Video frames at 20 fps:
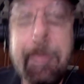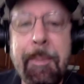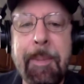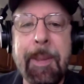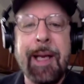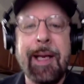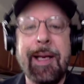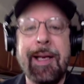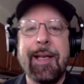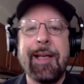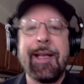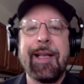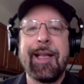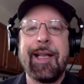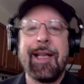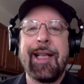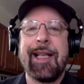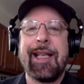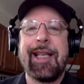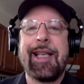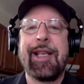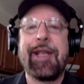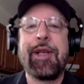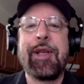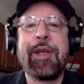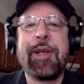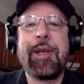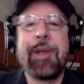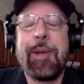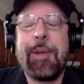But,
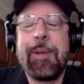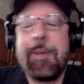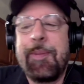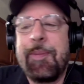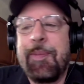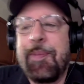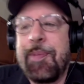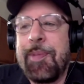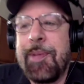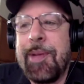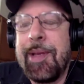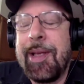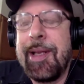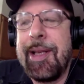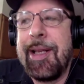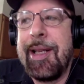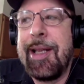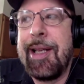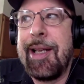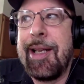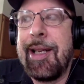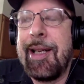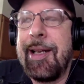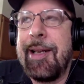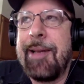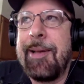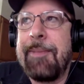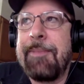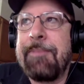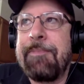you know,
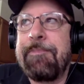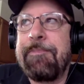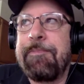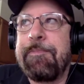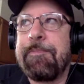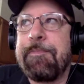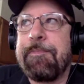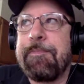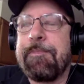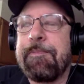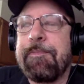um,